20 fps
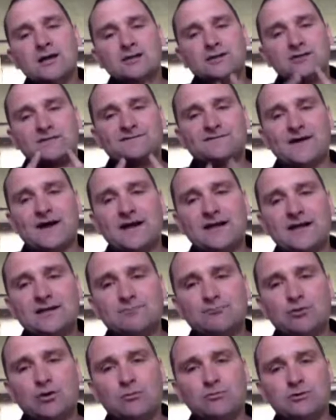defined a
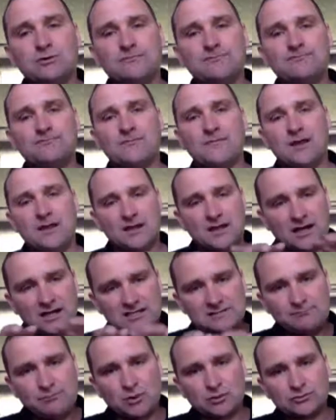problem. I
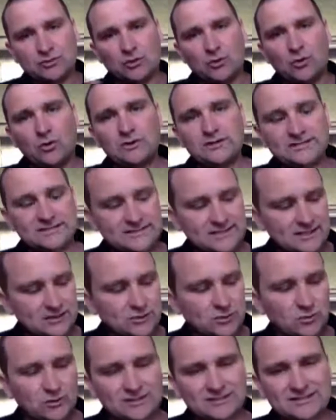spoke to all the
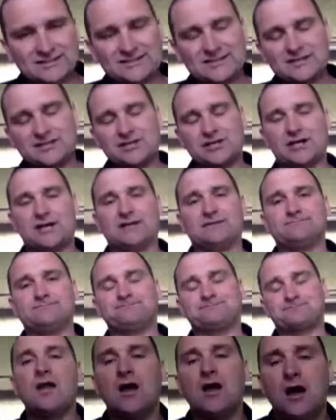stakeholders in the chain,
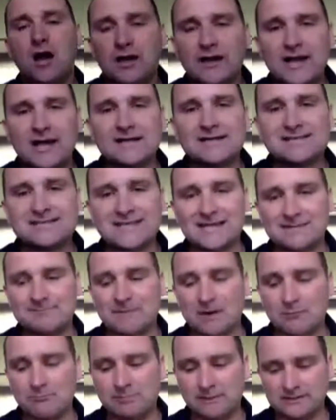and I set
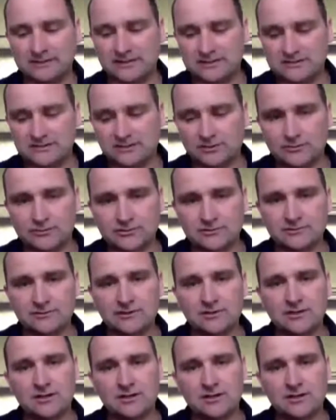about building a solution.